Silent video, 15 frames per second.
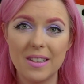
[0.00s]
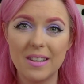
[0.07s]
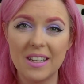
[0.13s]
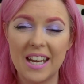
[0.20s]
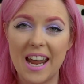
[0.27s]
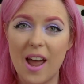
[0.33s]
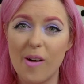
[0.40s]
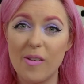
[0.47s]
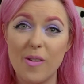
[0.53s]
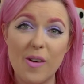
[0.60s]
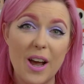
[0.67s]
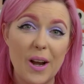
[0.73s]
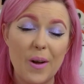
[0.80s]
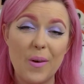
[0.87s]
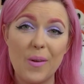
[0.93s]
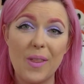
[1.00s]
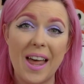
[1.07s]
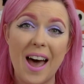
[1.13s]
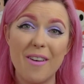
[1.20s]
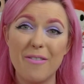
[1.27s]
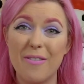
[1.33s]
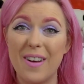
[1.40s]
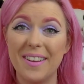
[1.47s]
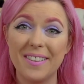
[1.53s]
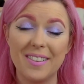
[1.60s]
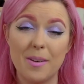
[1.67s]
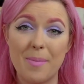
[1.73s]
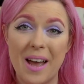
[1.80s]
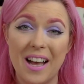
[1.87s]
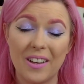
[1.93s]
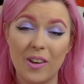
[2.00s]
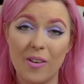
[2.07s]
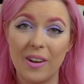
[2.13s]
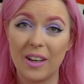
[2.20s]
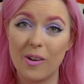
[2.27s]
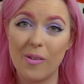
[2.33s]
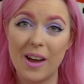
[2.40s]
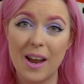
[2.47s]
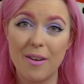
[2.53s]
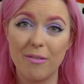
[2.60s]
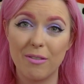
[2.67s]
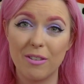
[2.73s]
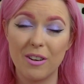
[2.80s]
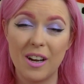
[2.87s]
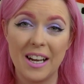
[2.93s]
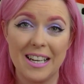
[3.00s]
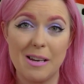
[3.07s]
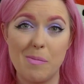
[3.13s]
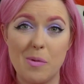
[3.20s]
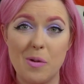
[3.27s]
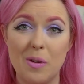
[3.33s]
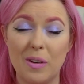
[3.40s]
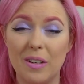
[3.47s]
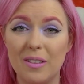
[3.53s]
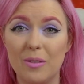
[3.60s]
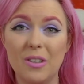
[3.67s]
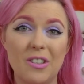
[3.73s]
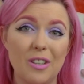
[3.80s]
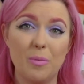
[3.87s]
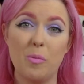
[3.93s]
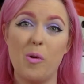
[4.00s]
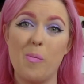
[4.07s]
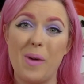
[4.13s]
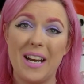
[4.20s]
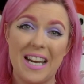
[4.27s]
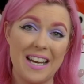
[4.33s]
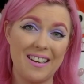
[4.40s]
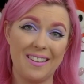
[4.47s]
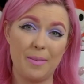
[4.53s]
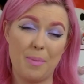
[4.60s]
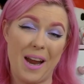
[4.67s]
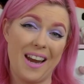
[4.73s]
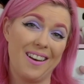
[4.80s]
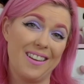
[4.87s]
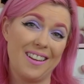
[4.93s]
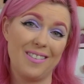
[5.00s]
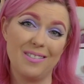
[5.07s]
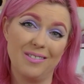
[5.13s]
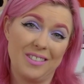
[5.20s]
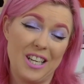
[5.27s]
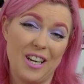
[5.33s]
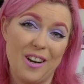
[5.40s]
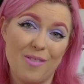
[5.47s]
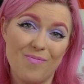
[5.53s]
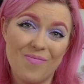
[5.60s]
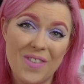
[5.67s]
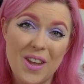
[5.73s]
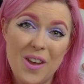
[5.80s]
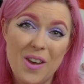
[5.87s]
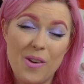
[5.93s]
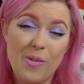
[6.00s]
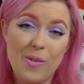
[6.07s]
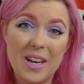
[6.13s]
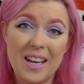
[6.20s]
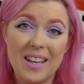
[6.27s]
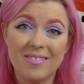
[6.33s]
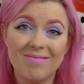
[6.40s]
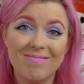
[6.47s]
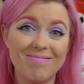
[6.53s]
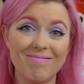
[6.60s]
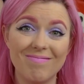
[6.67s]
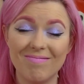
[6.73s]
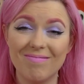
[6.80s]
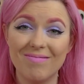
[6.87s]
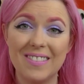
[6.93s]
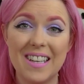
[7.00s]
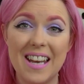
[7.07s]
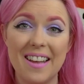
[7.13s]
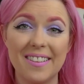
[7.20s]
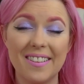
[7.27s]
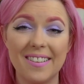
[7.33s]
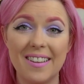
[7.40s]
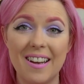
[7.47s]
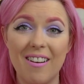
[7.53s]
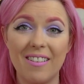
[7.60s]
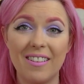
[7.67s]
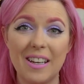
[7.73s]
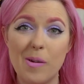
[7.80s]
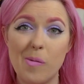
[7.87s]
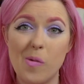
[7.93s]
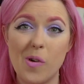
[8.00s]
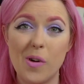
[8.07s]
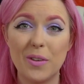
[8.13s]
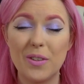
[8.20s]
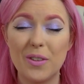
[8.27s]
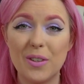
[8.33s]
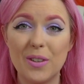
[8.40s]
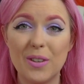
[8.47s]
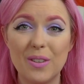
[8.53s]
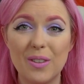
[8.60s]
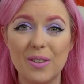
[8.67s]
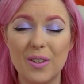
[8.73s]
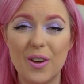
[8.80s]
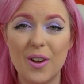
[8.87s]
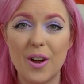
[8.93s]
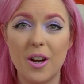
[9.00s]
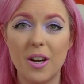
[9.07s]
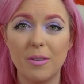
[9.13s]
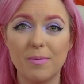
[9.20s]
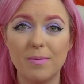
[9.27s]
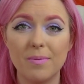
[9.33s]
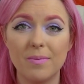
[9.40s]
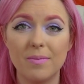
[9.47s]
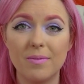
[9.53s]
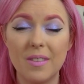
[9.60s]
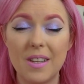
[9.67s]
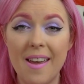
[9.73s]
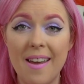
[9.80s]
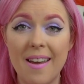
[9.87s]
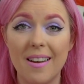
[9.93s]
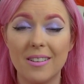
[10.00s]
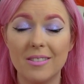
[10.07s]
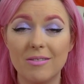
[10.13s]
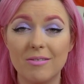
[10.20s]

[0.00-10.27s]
yeah, we weren't all that fussed about going away for a honeymoon because it was just more money to spend that, you know, we didn't necessarily want to, so yeah.